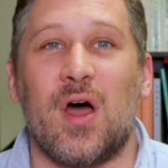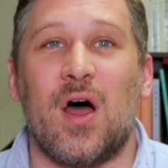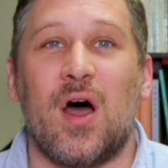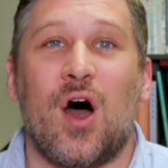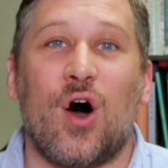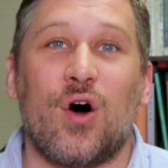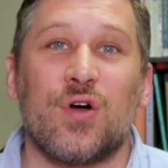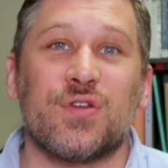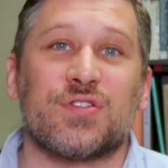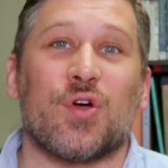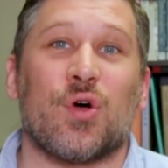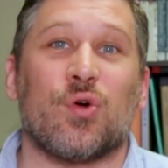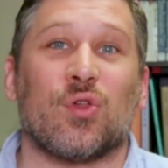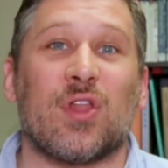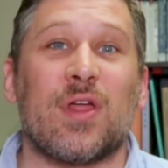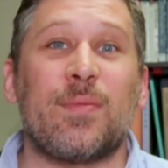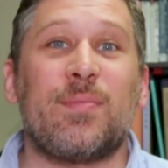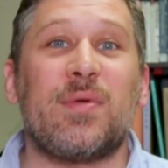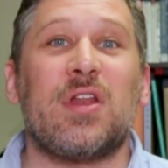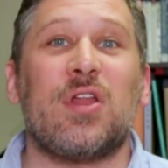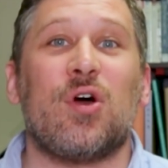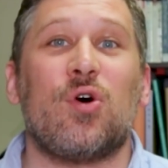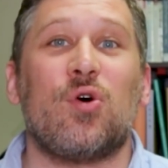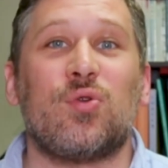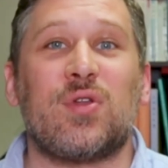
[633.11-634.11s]
Also, let
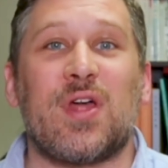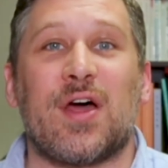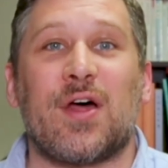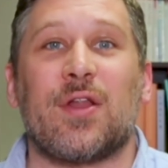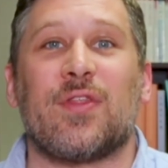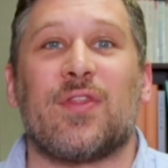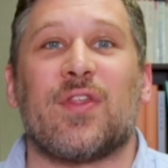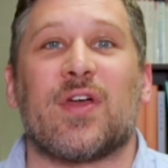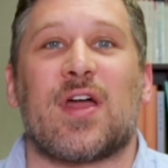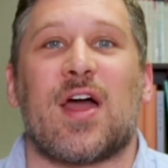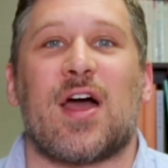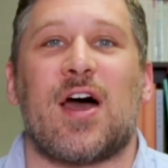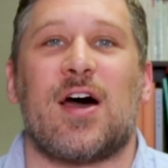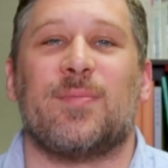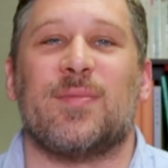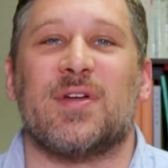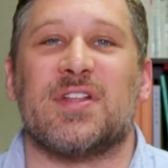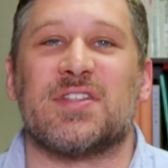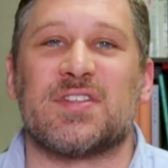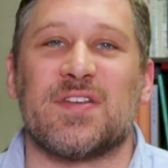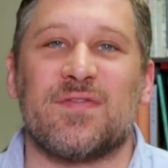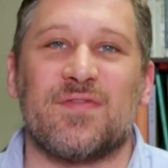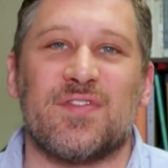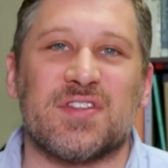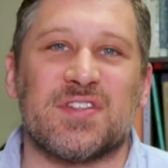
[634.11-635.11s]
me know down in the
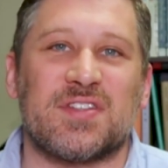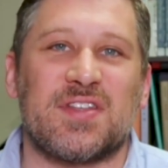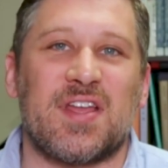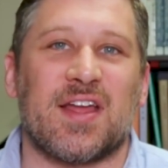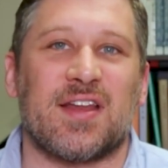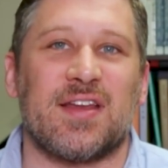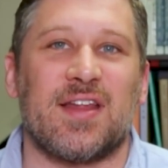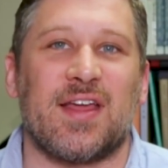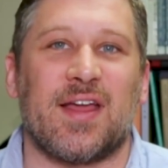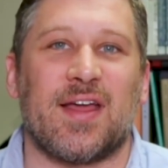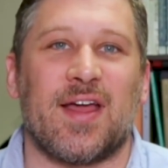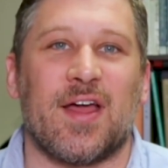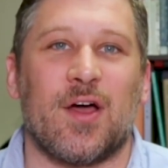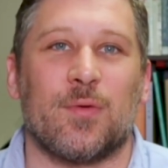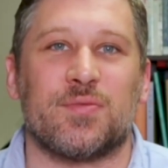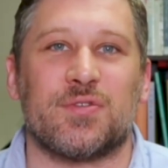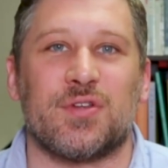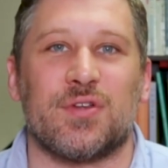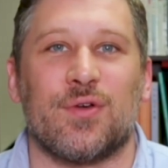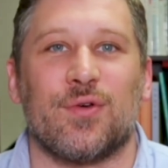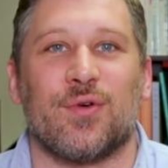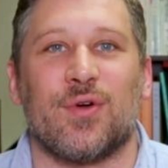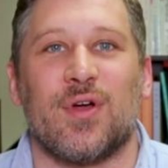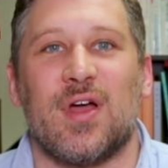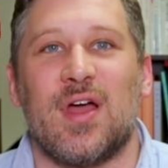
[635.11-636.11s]
comments if this technique helps
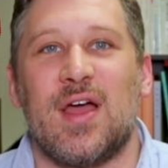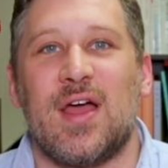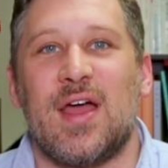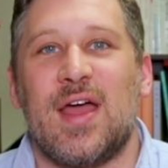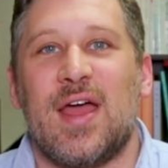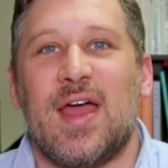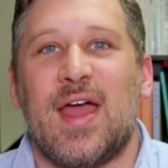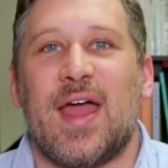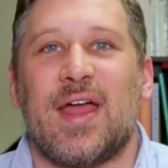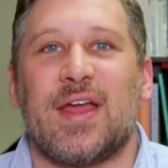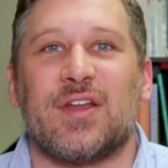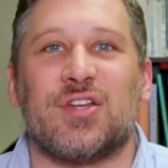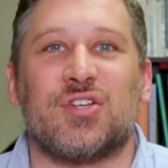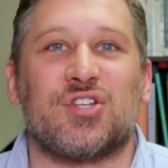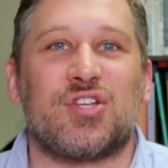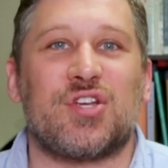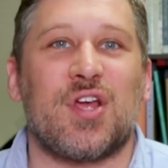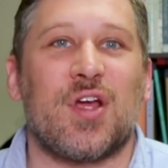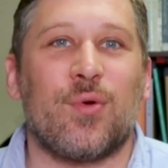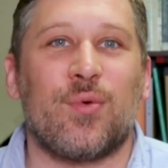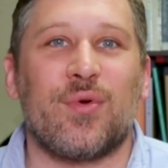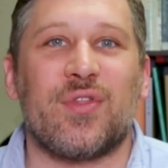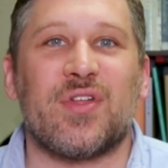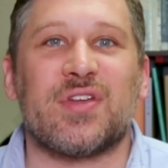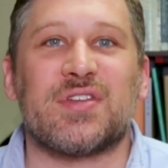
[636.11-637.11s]
you, and
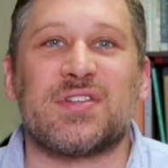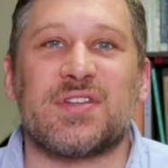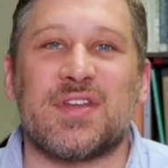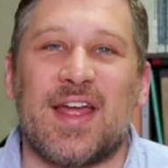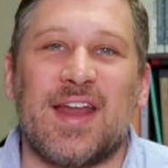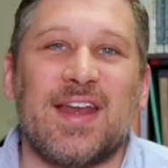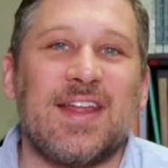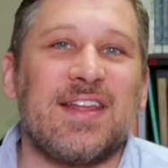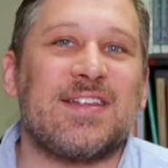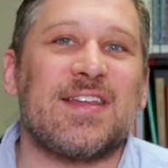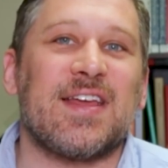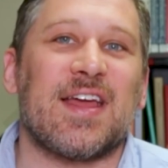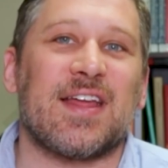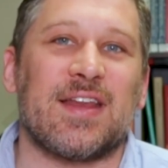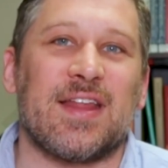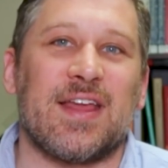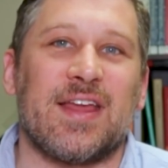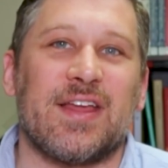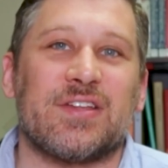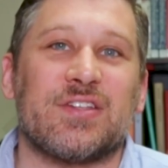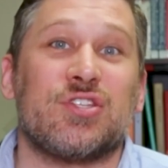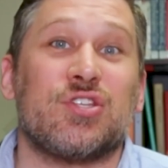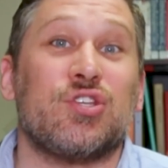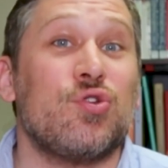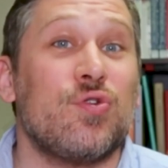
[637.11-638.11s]
share with us any
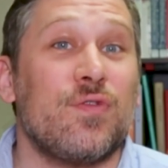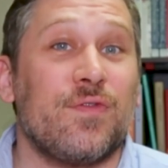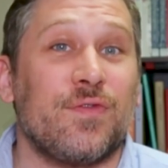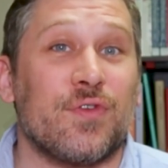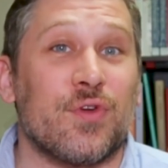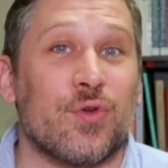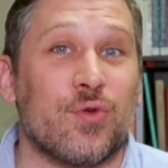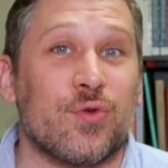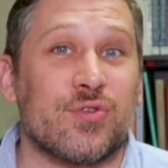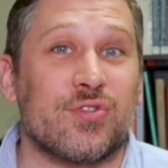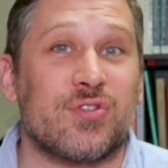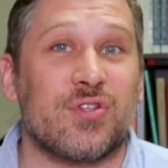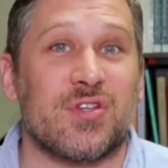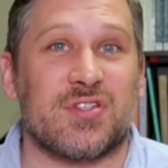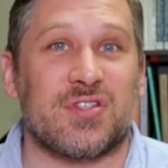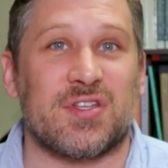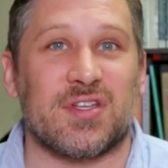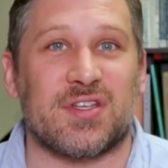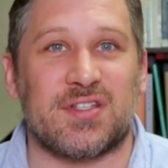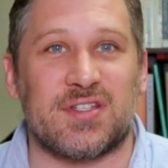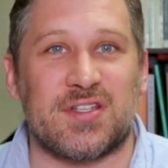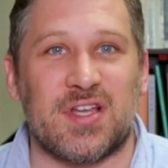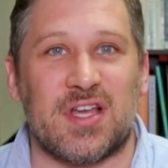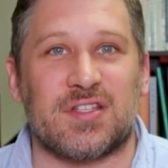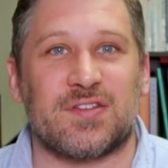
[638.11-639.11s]
techniques you've used to
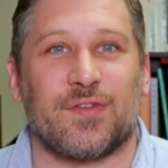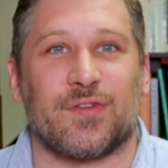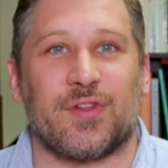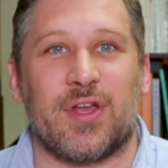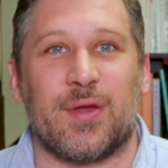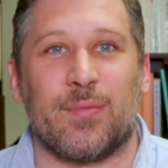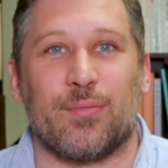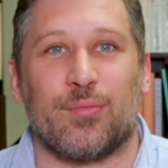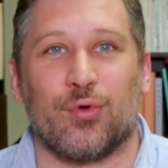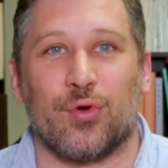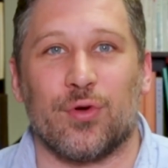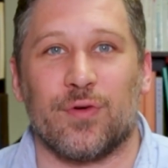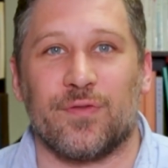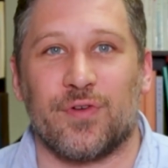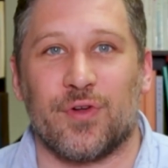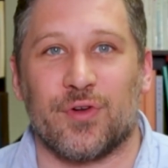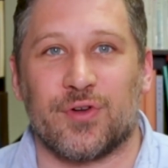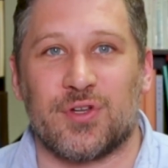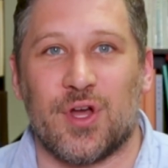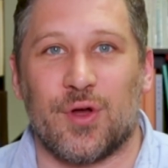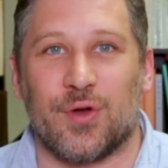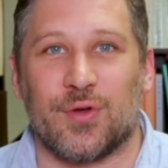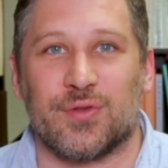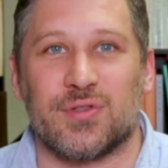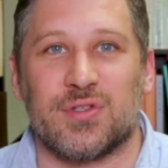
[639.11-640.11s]
successfully improve your
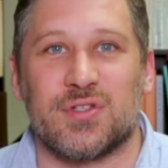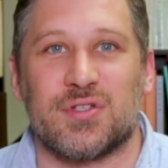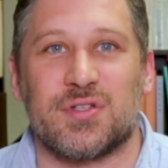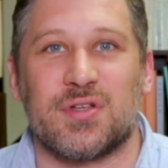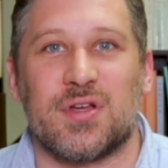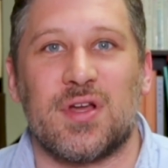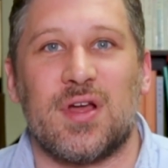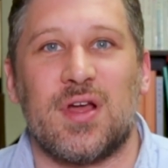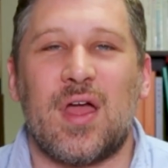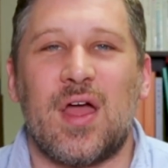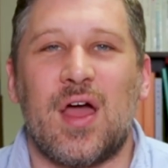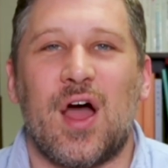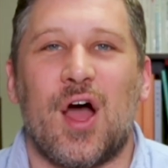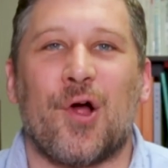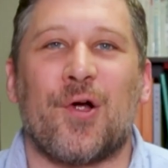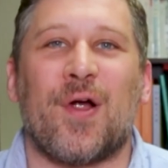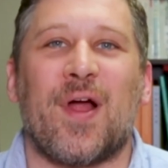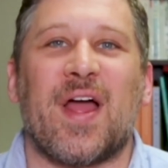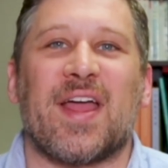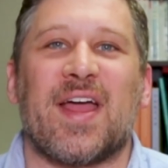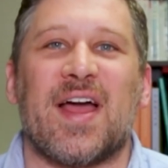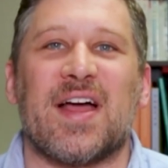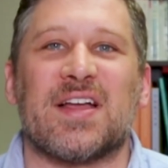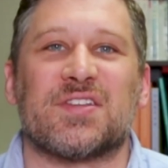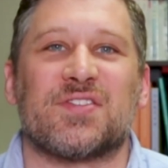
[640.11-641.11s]
tones. All
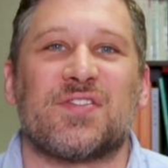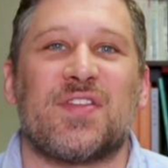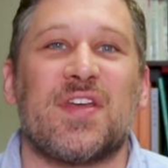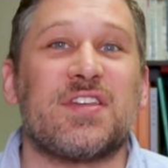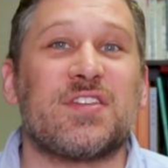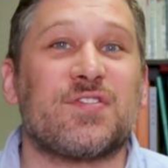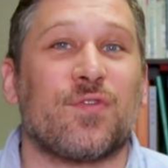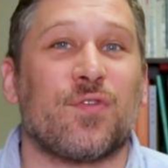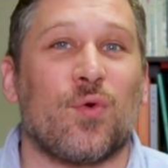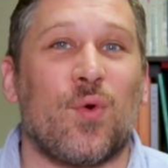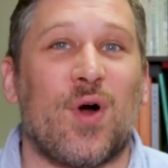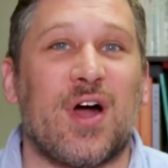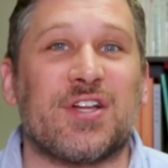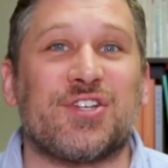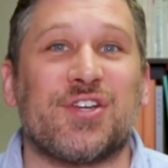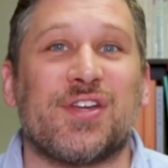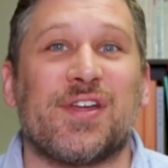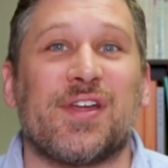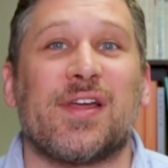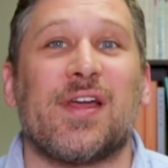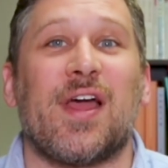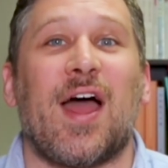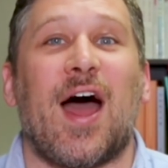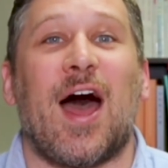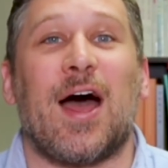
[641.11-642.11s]
right, guys, thanks for
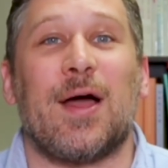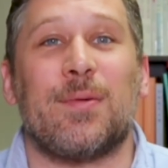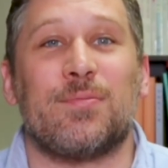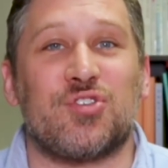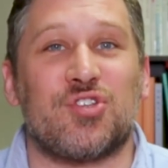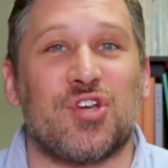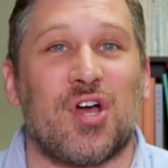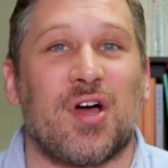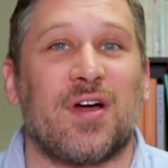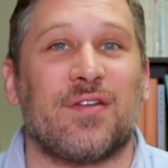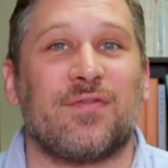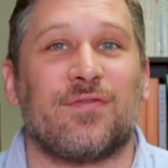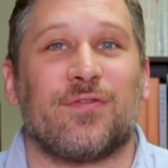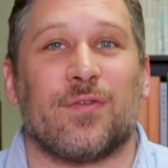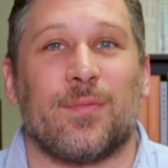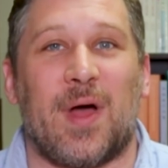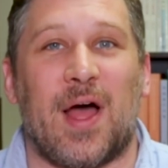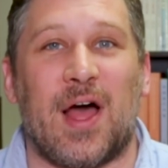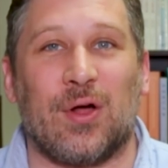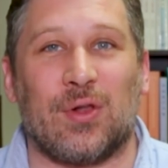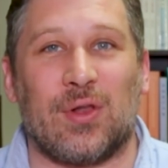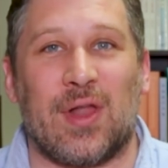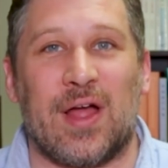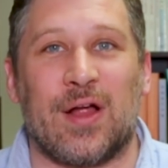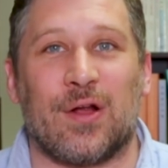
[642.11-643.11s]
watching. I'm John from
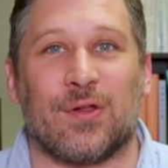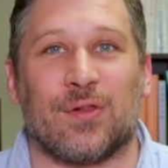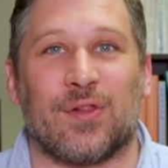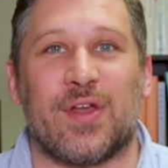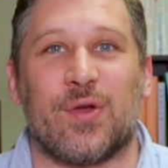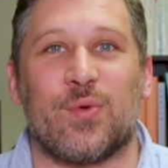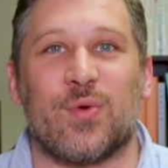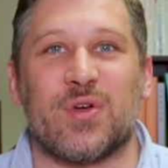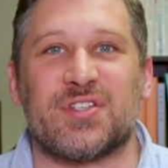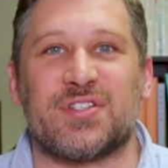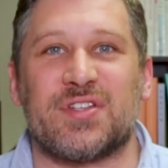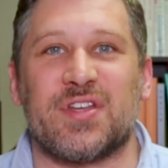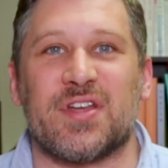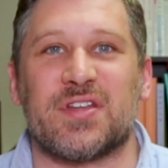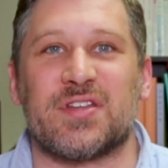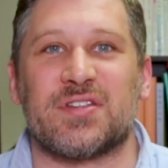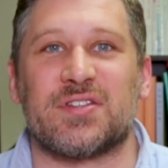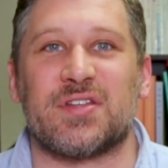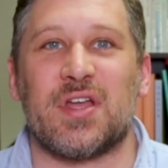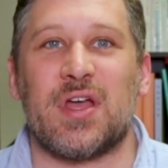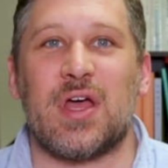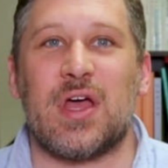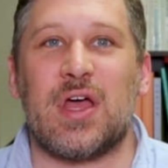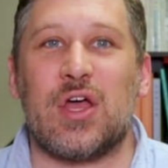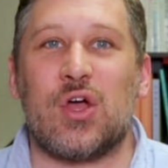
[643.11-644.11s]
Outlier
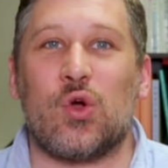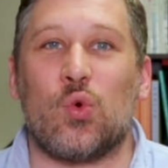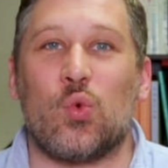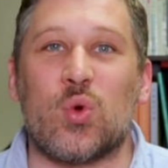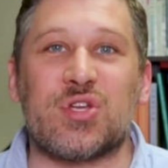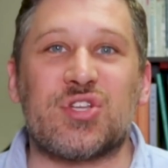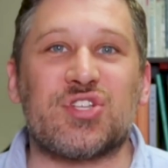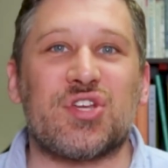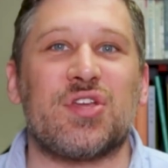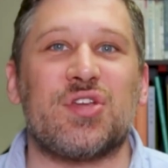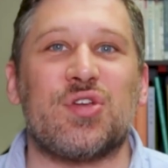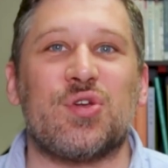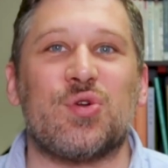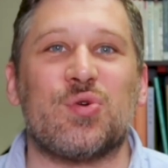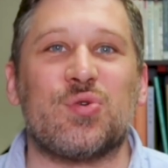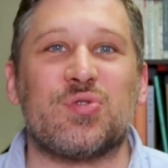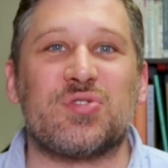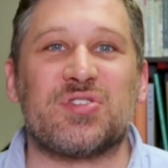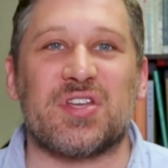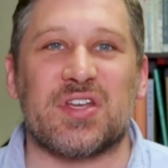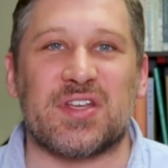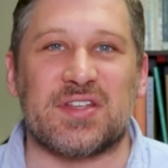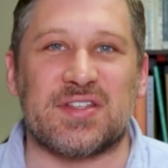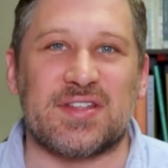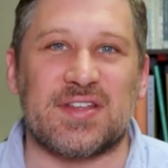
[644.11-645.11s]
Linguistics, wishing you
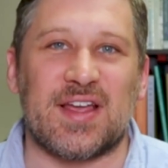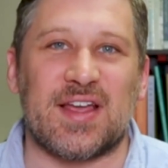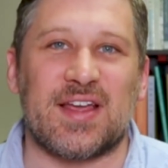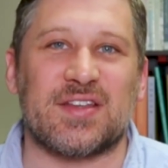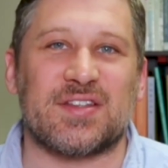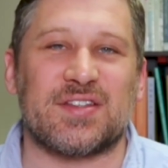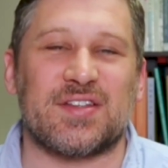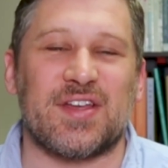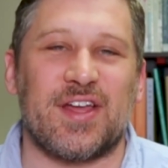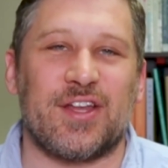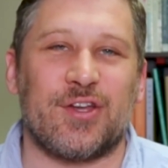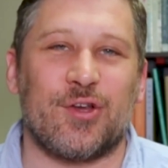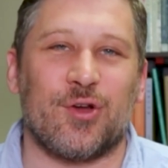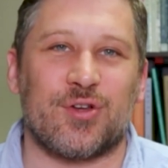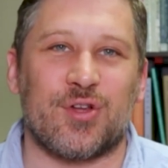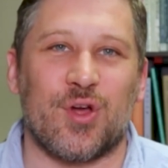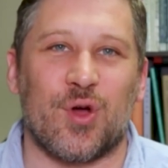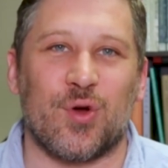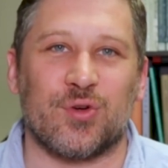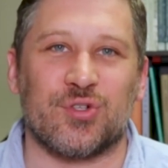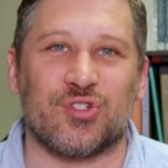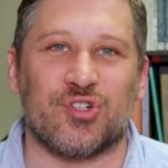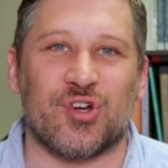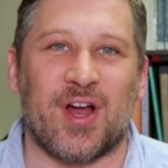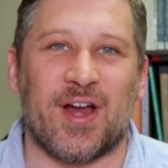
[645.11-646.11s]
success in your
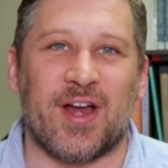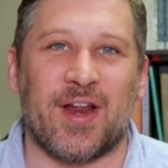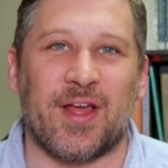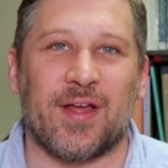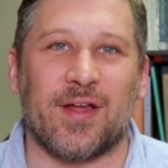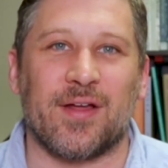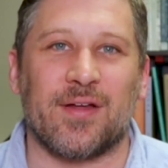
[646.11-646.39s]
tone training.